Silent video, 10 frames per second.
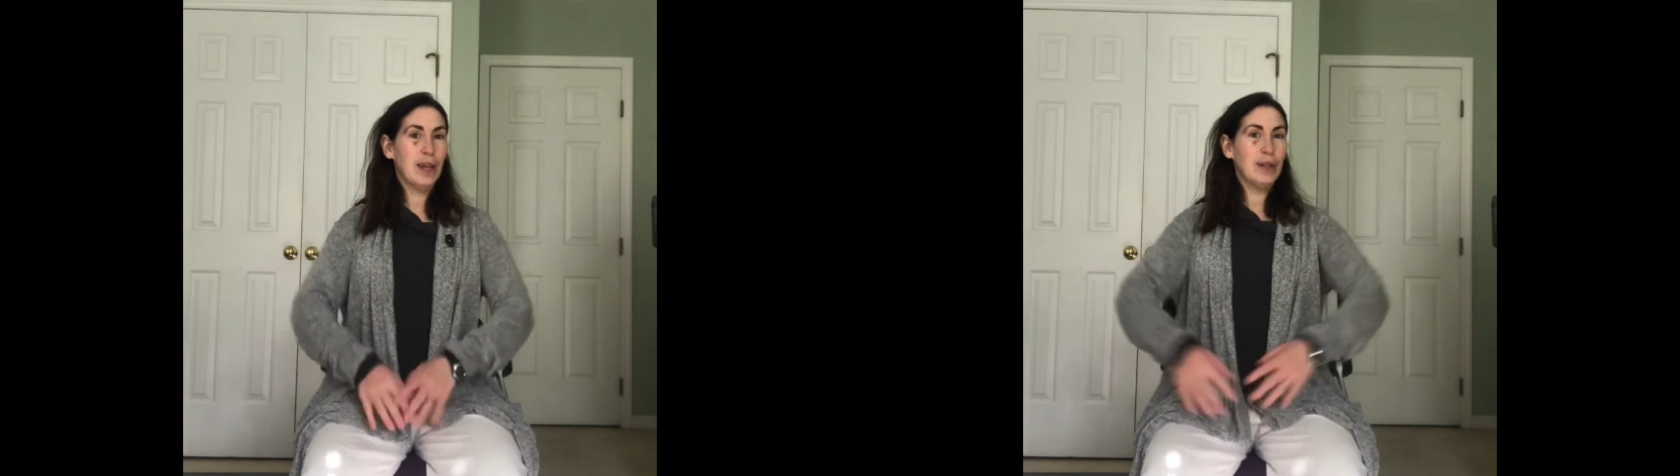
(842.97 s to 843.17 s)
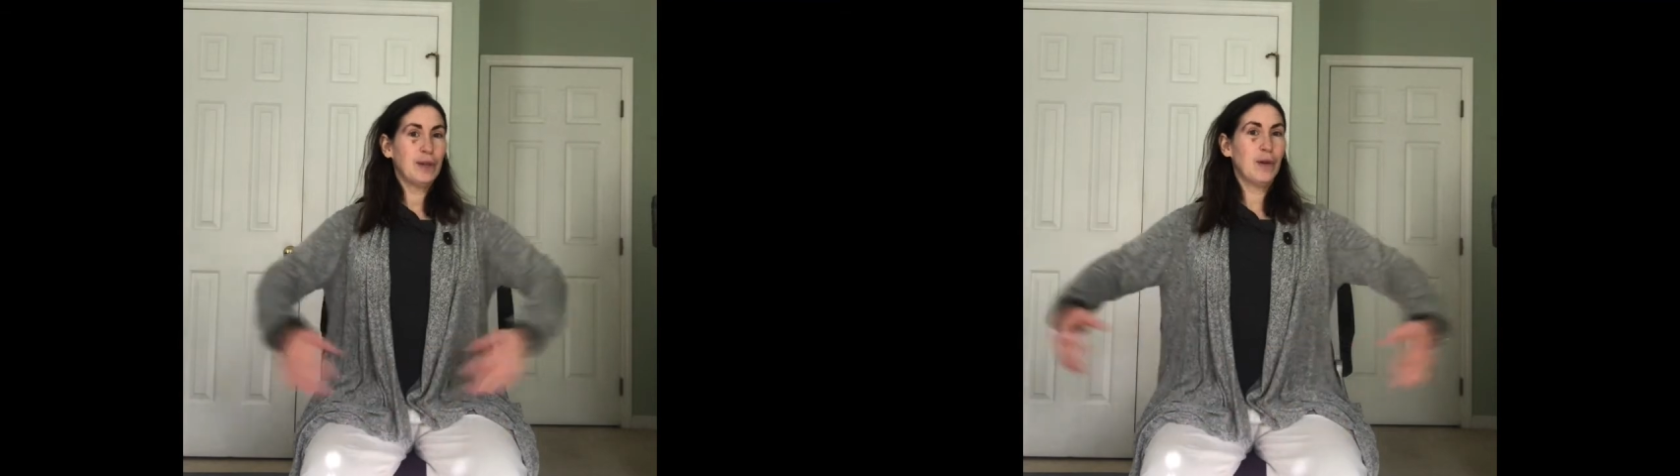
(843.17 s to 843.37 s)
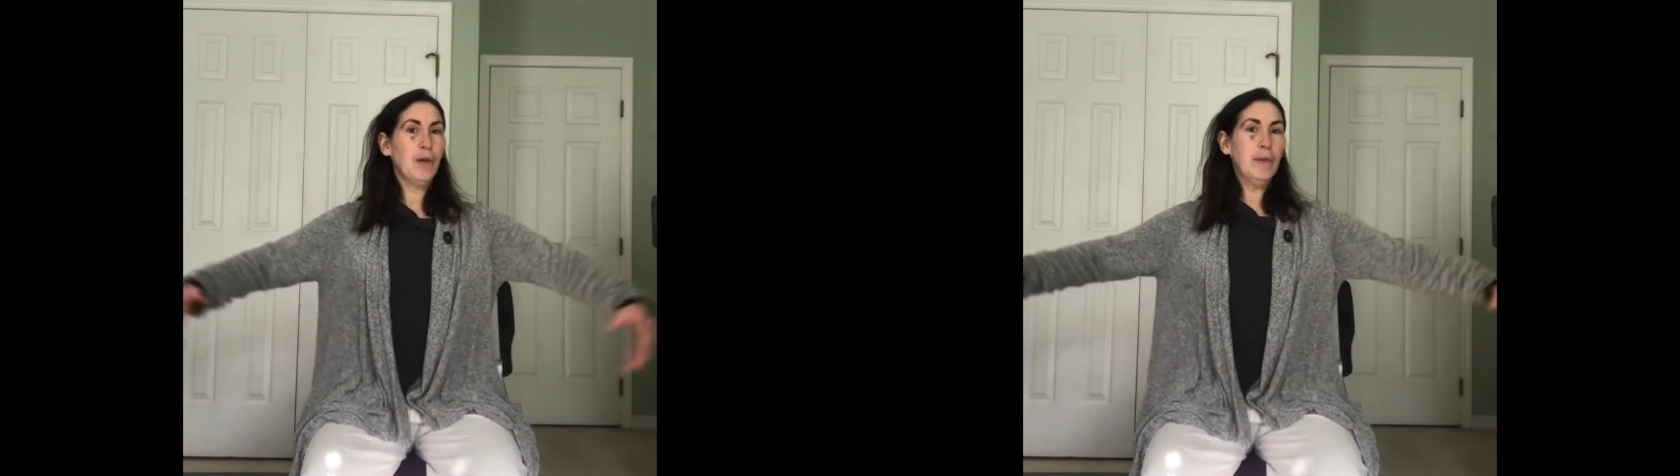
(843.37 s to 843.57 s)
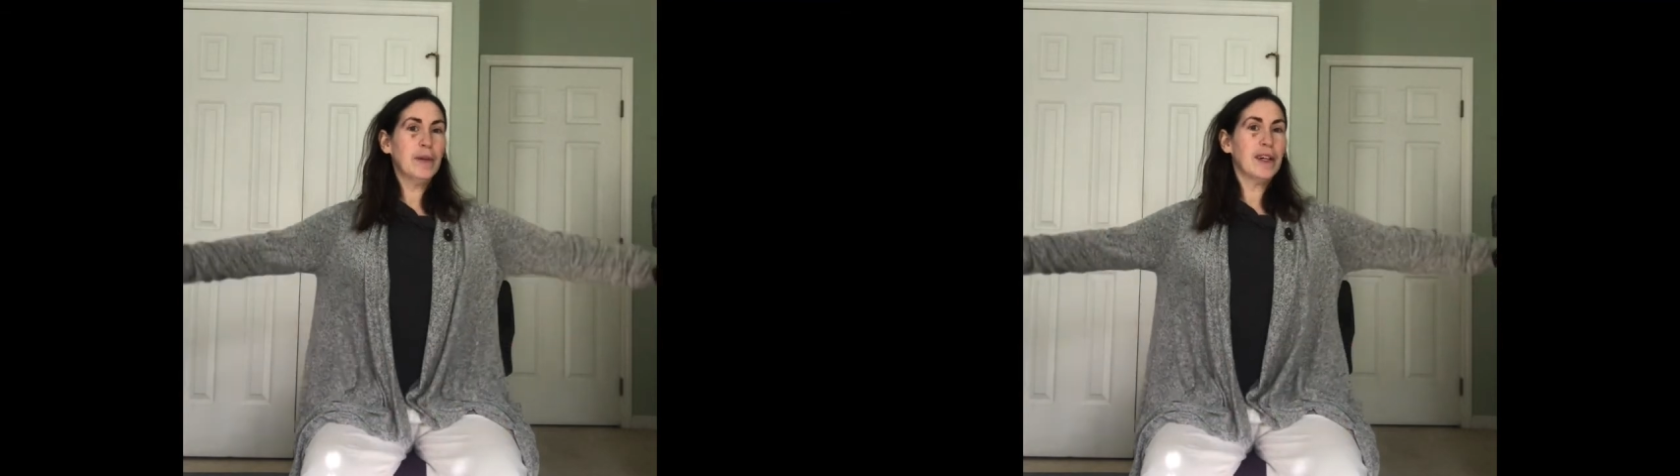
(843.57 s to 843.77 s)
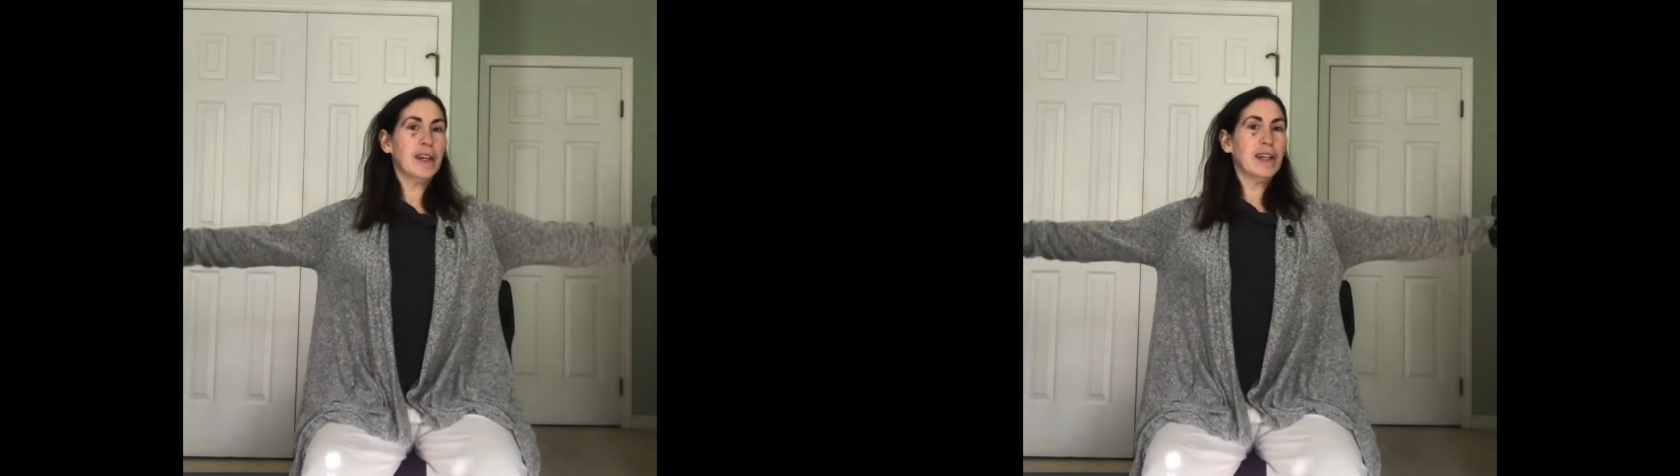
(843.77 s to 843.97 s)
So open your
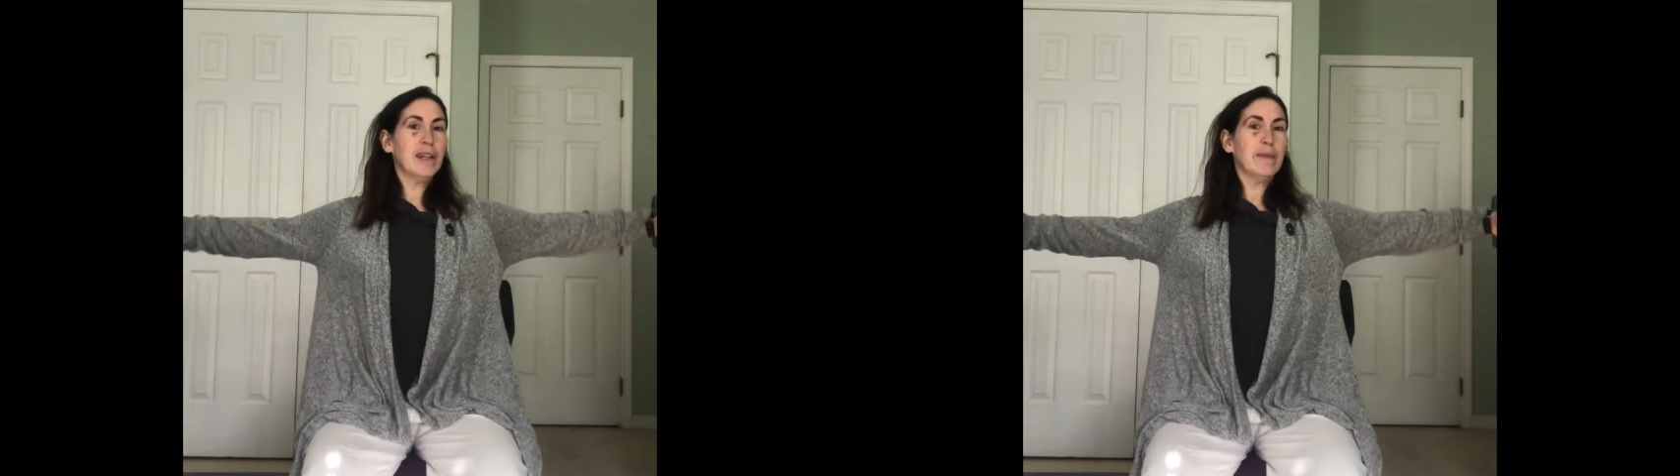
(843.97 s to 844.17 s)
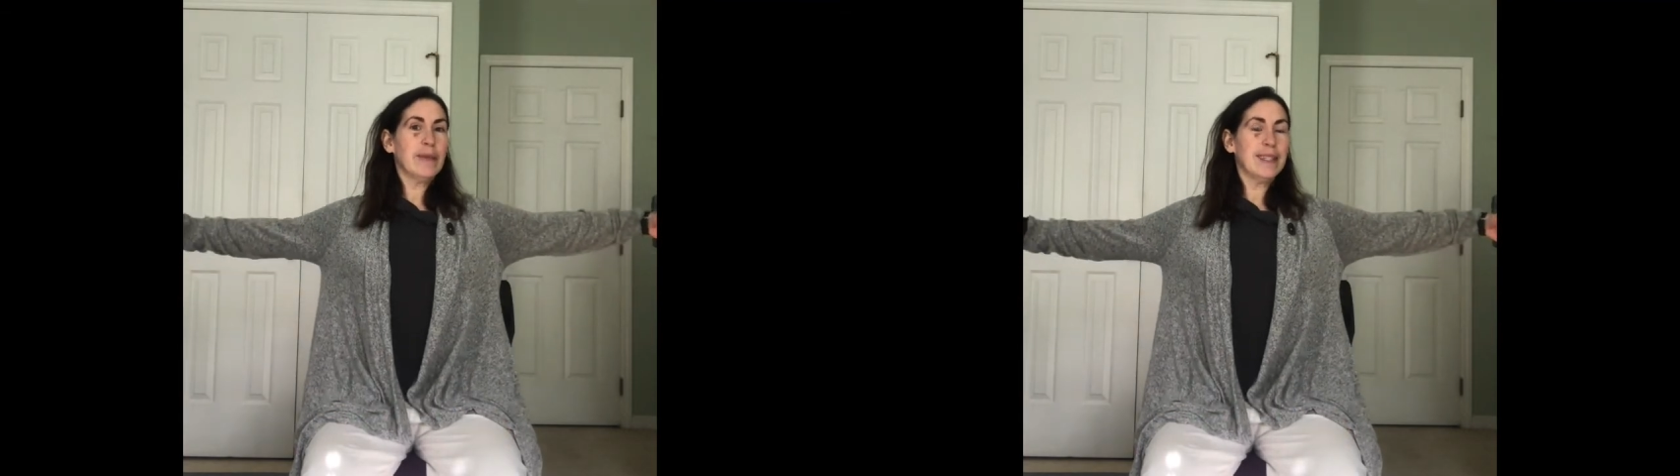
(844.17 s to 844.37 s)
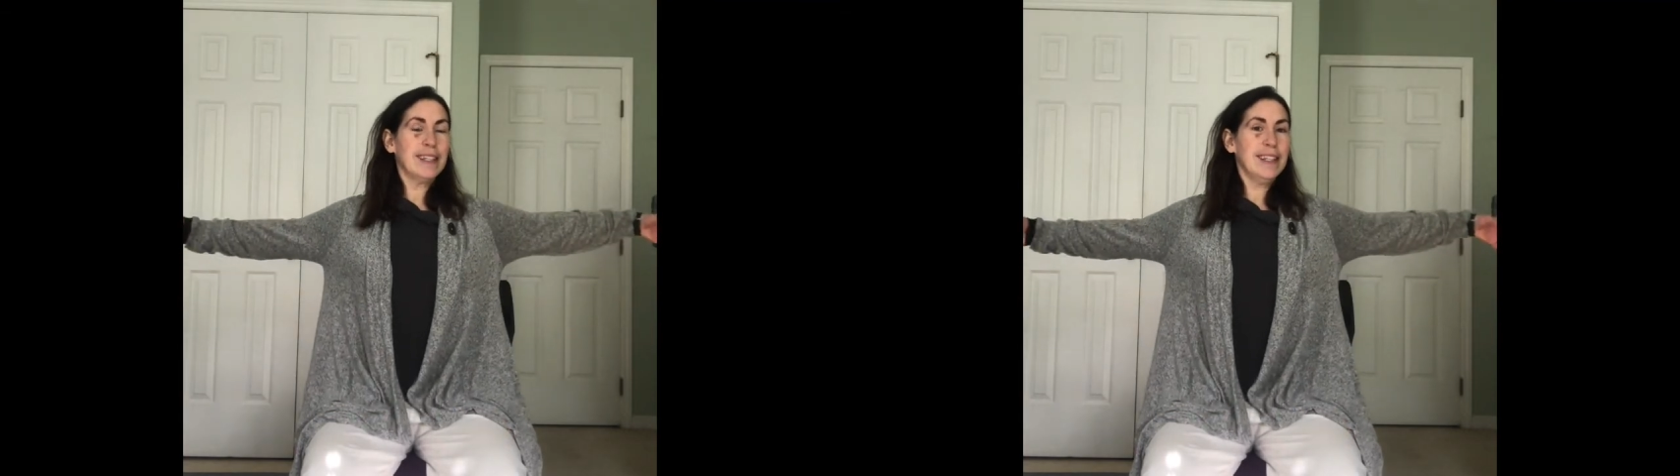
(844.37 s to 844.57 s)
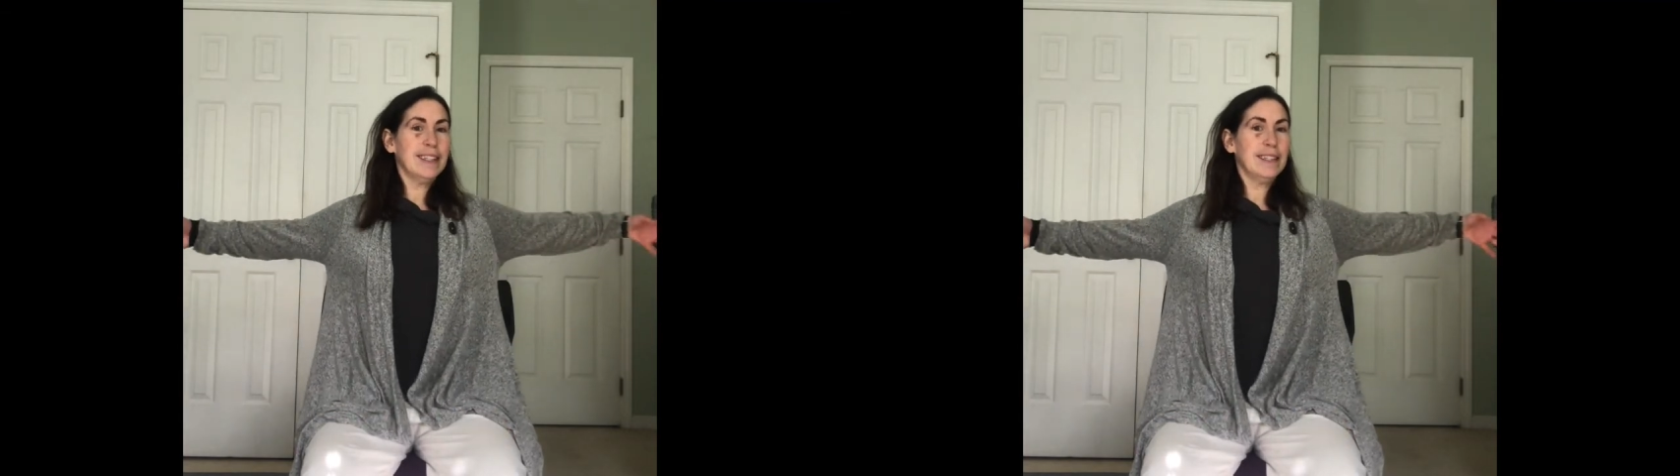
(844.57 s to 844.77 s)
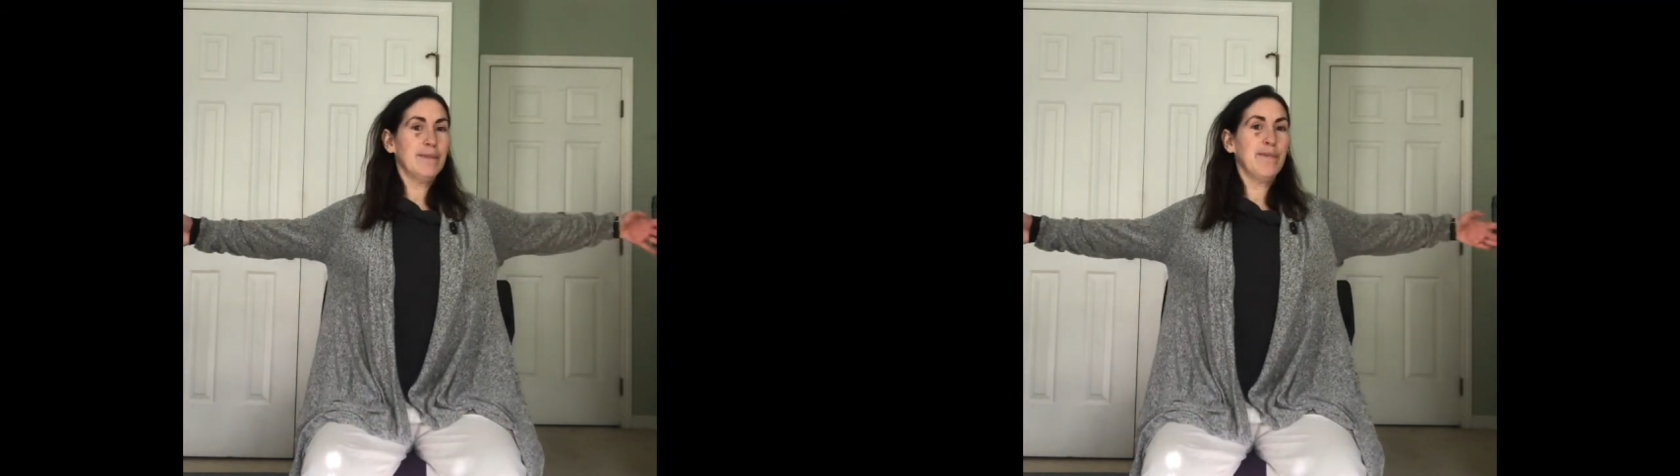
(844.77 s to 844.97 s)
arms nice
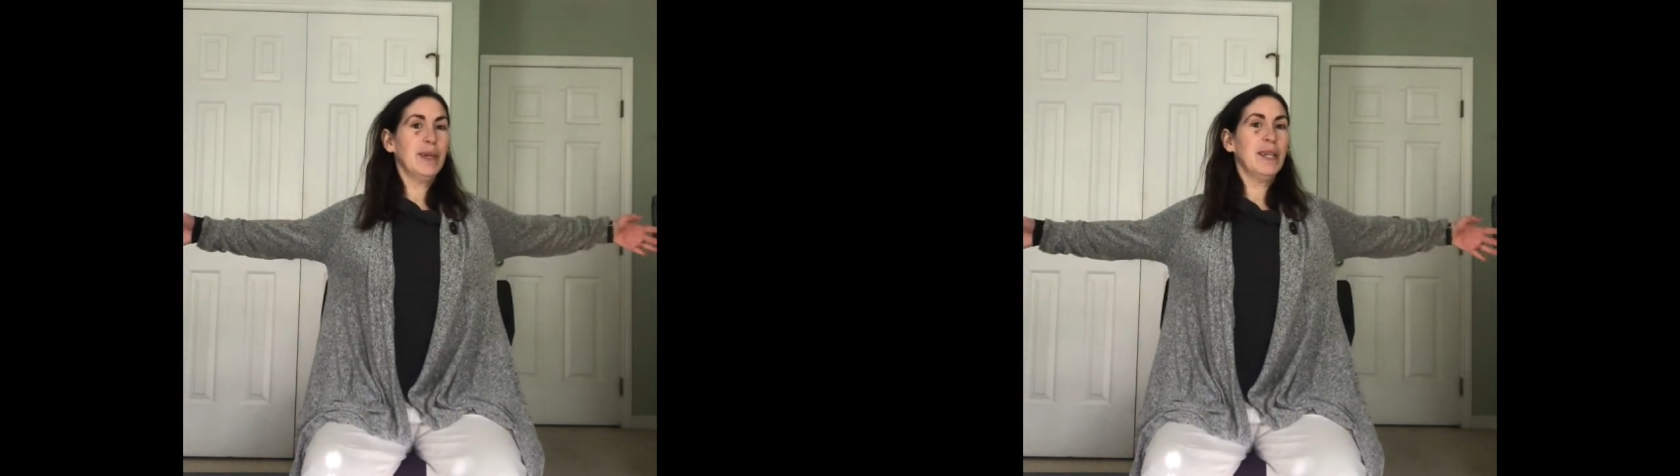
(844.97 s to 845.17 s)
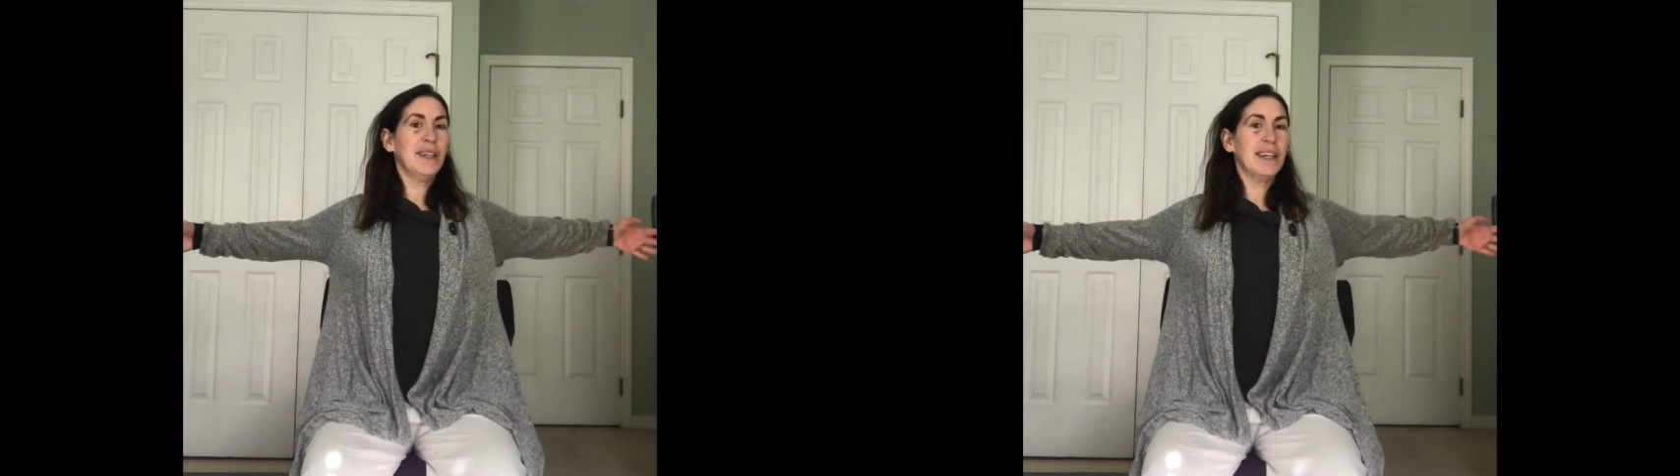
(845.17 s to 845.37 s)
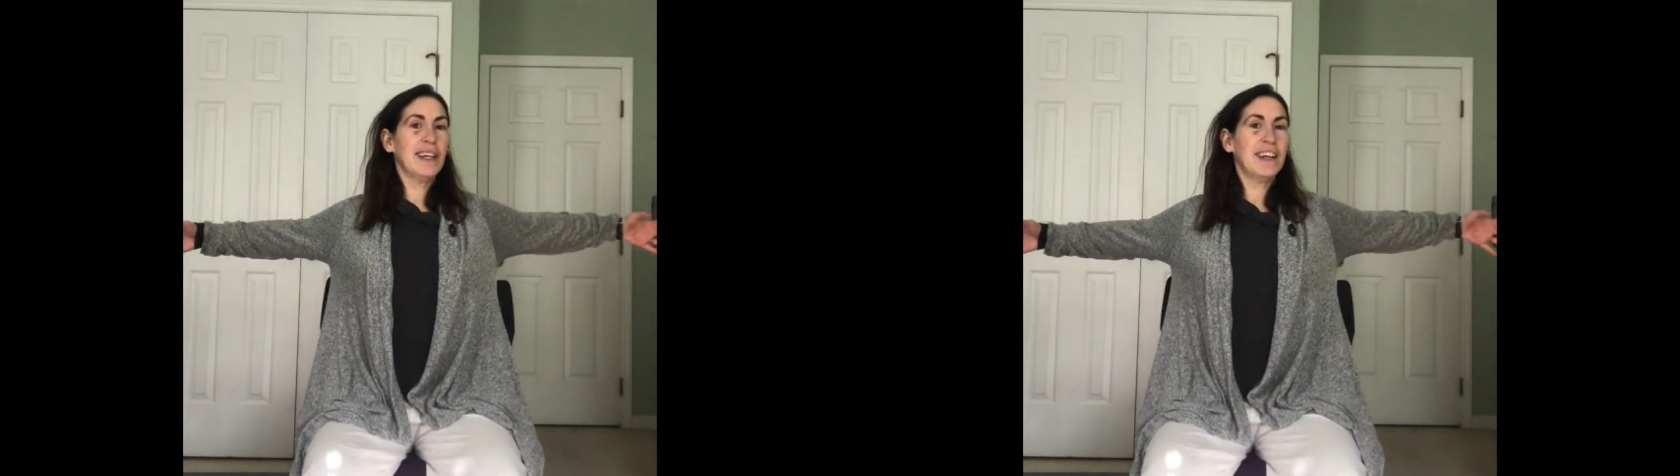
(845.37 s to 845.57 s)
and big,